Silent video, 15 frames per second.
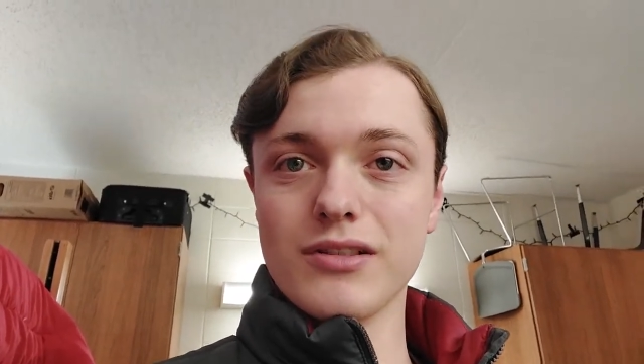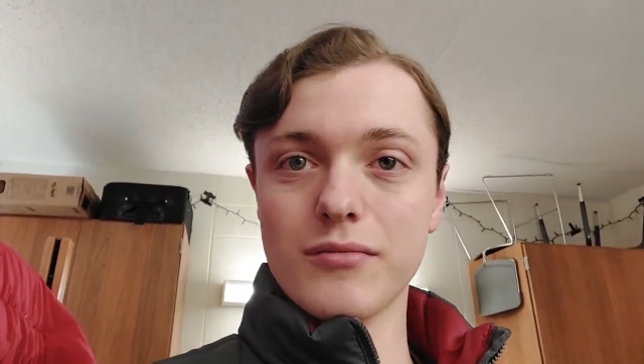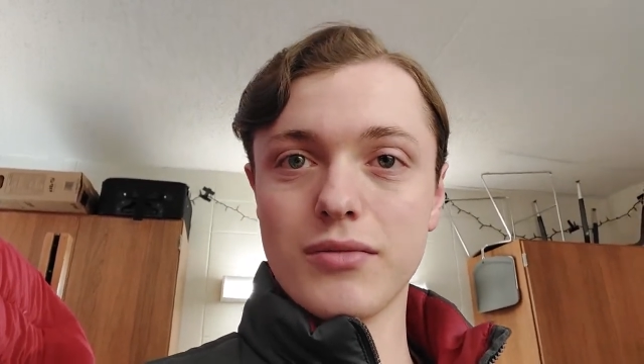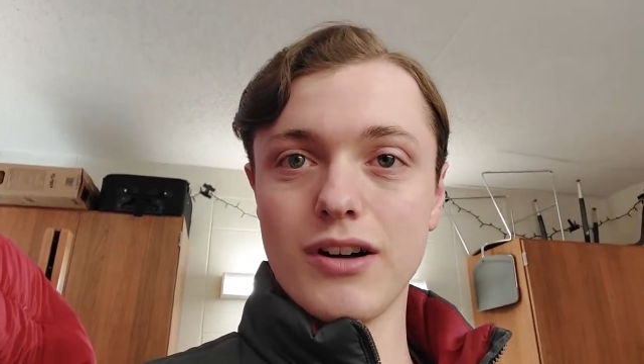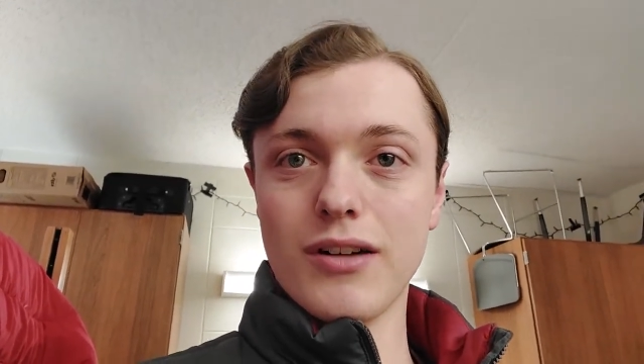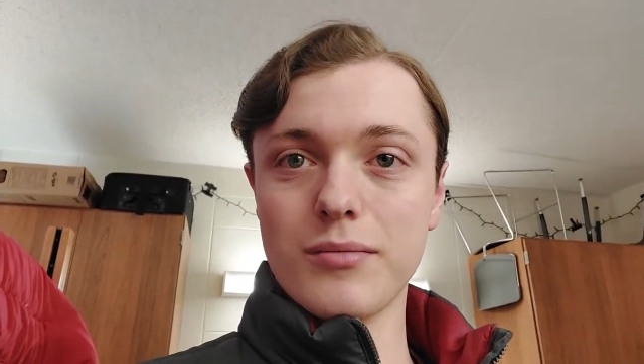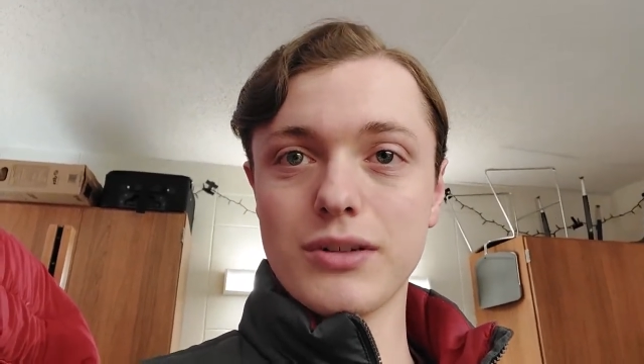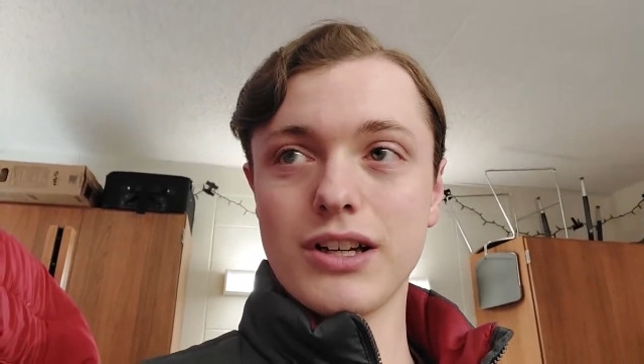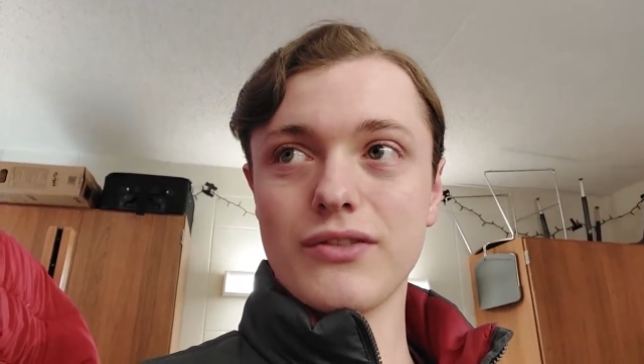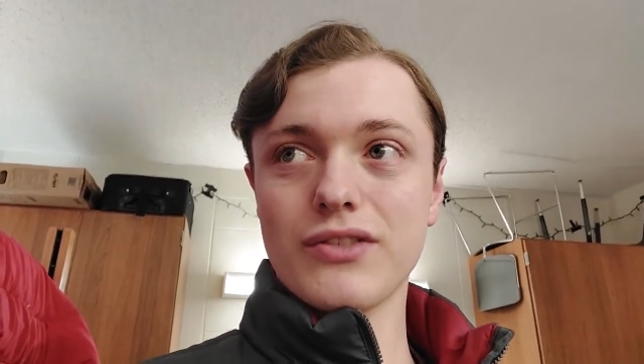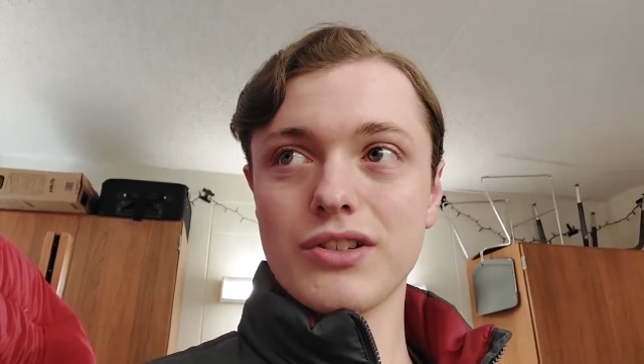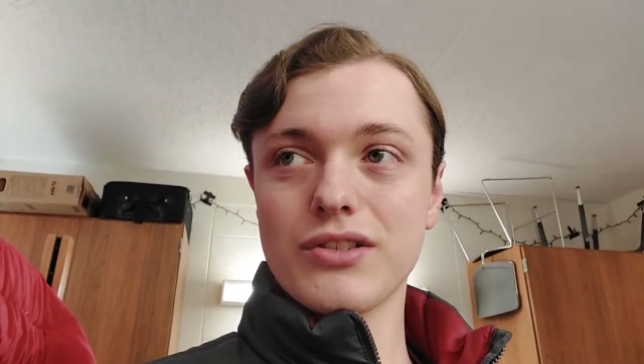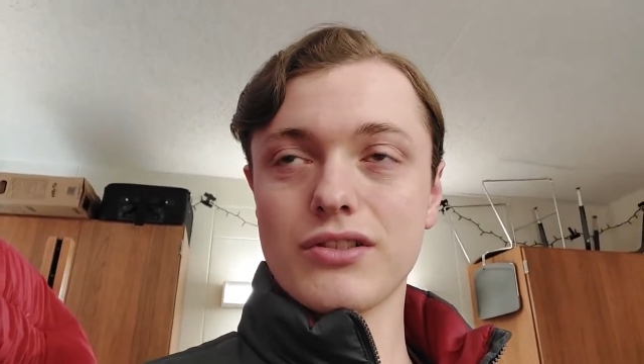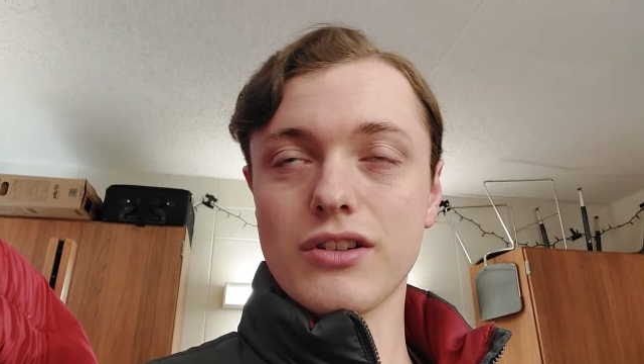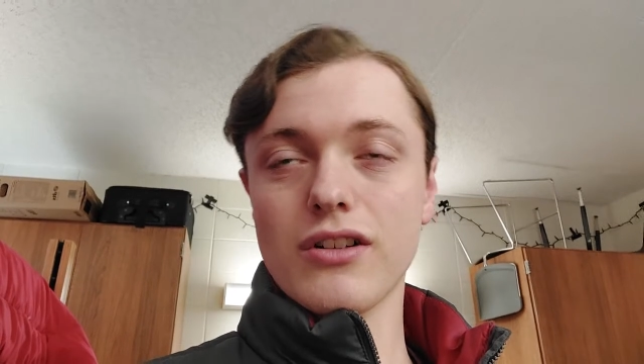I'm probably going to
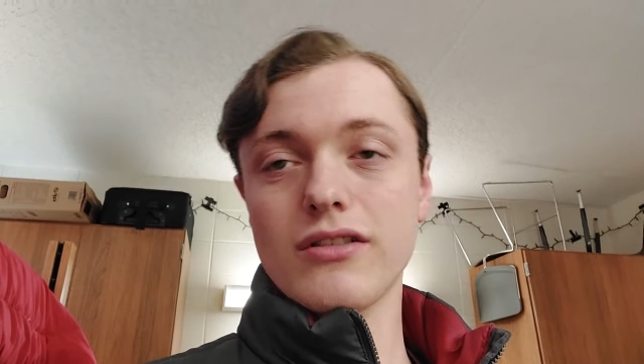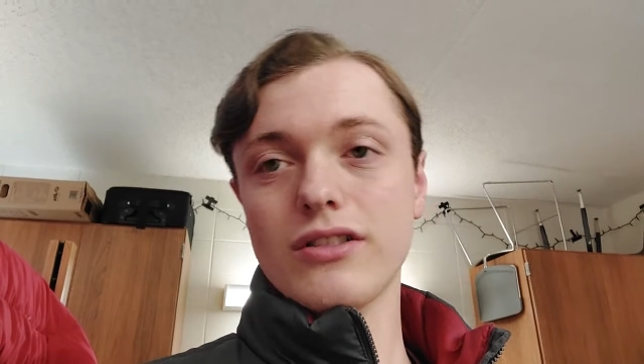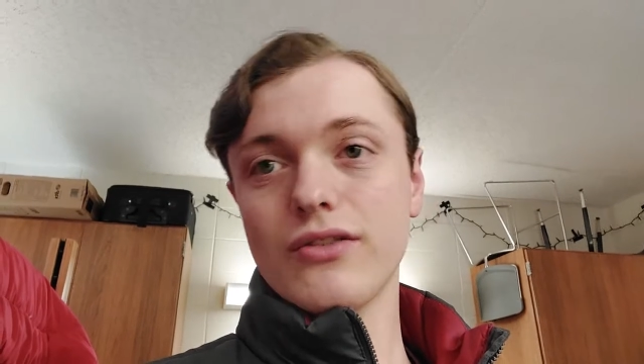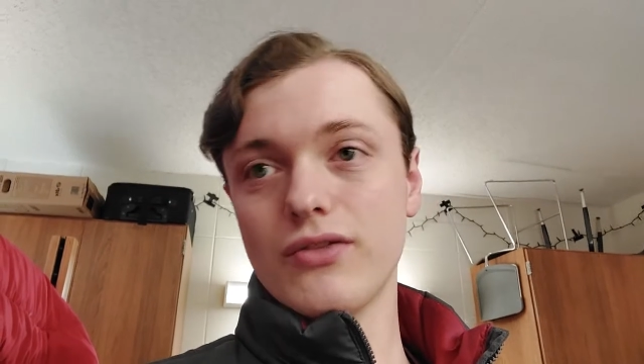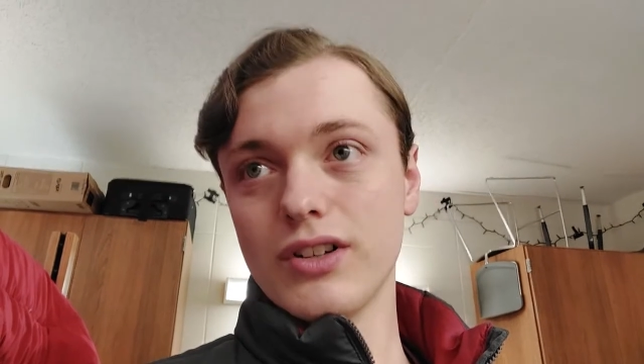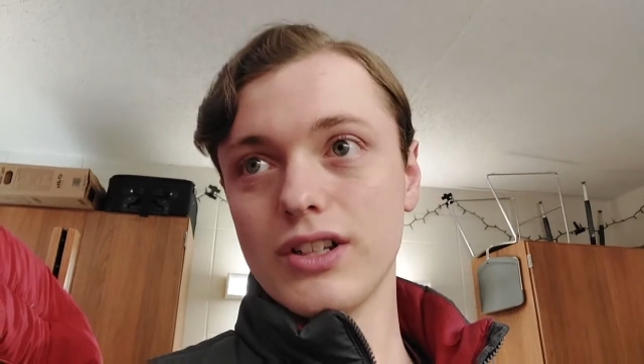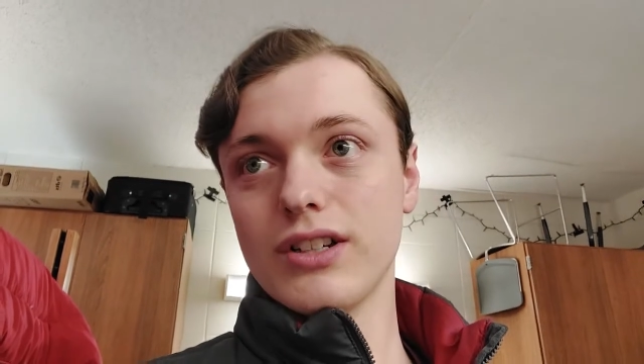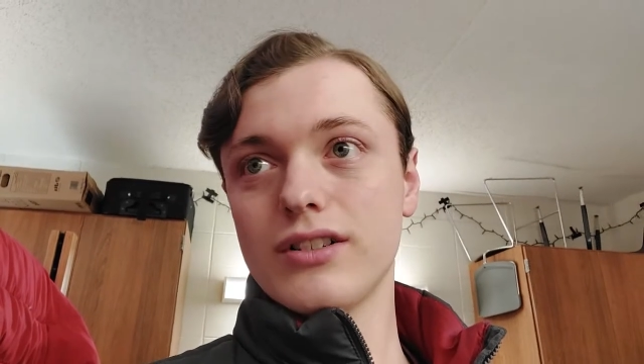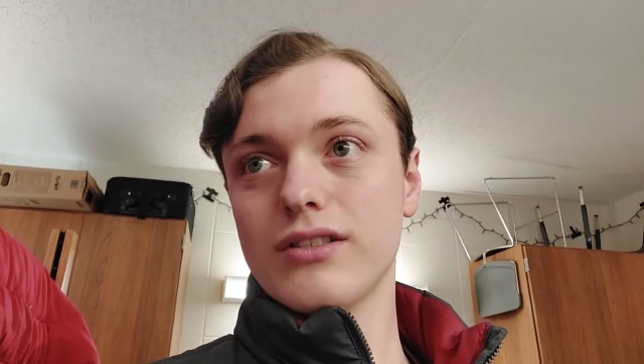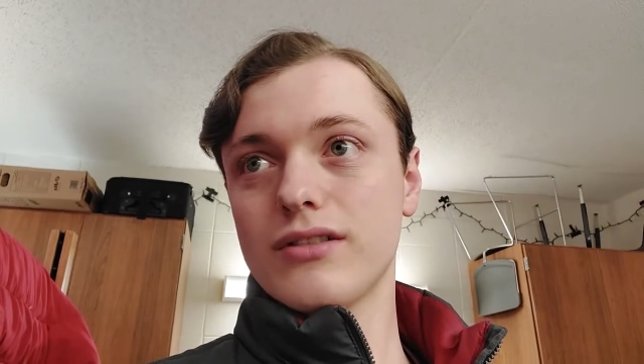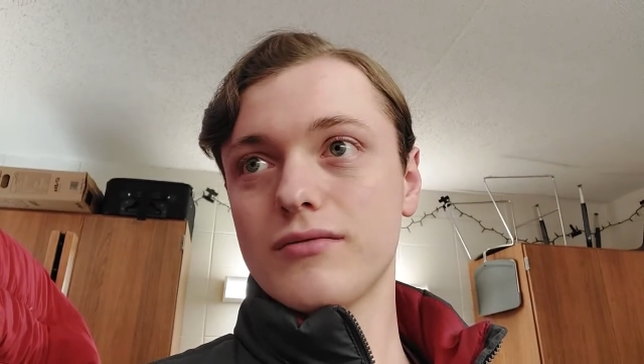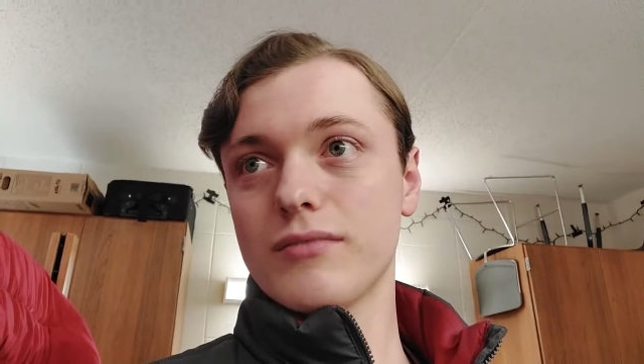have to start the video,